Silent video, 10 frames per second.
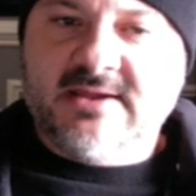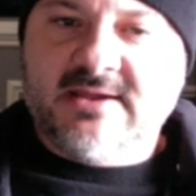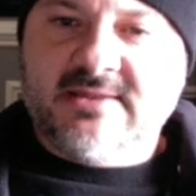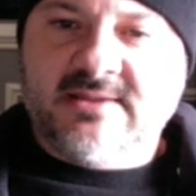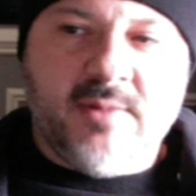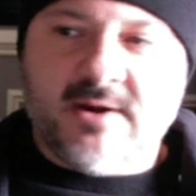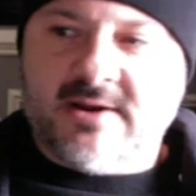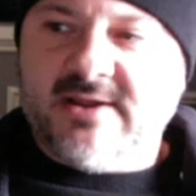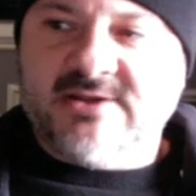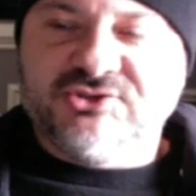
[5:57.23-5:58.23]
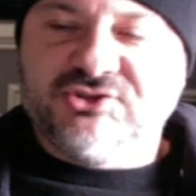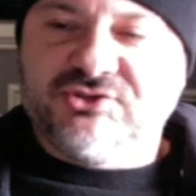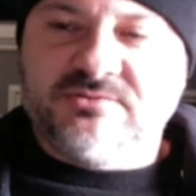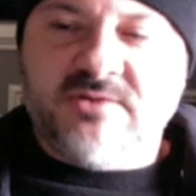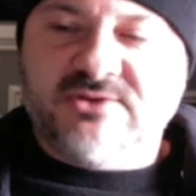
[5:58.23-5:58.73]
the market is
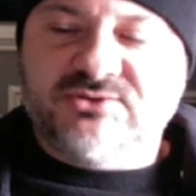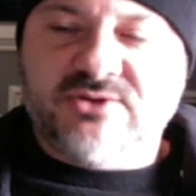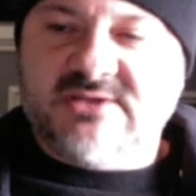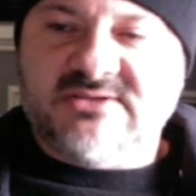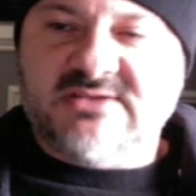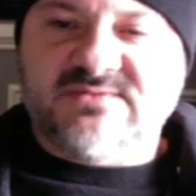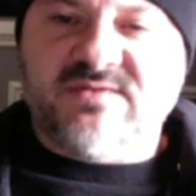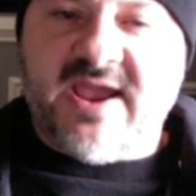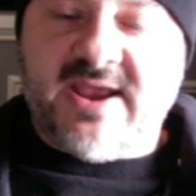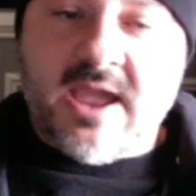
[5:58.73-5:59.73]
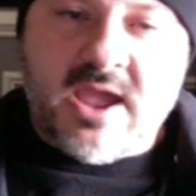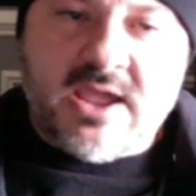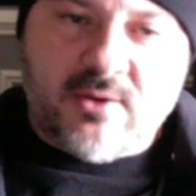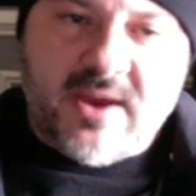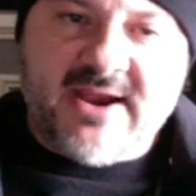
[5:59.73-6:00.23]
fine.
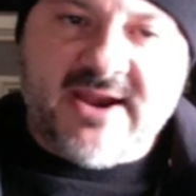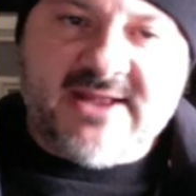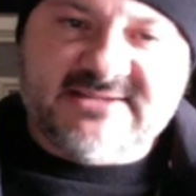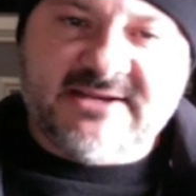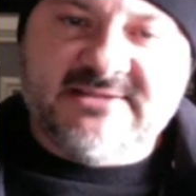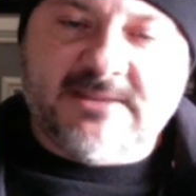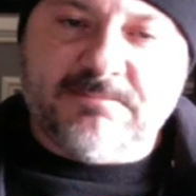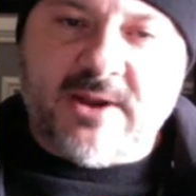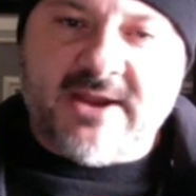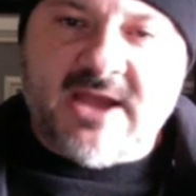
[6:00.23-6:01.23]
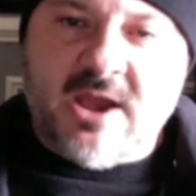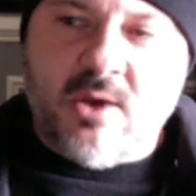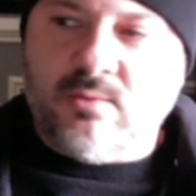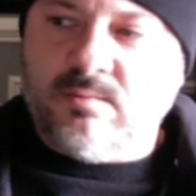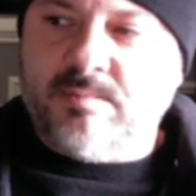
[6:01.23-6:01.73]
Granted, it's in a dip right
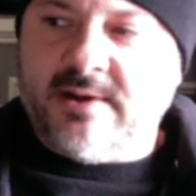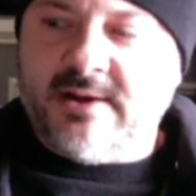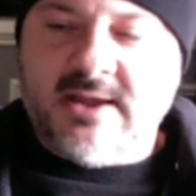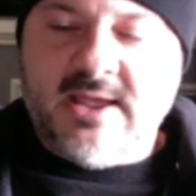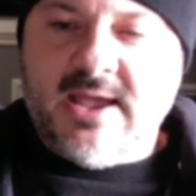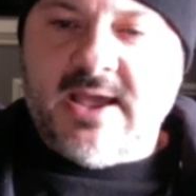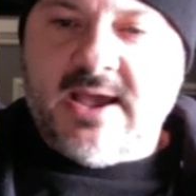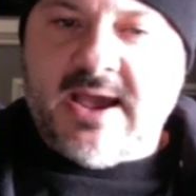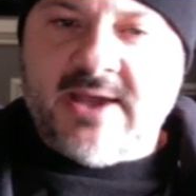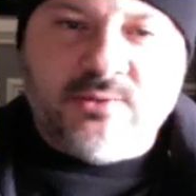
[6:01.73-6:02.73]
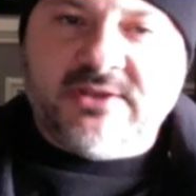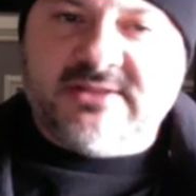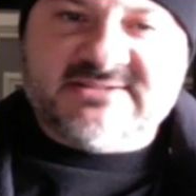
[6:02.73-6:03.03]
now, but I don't think this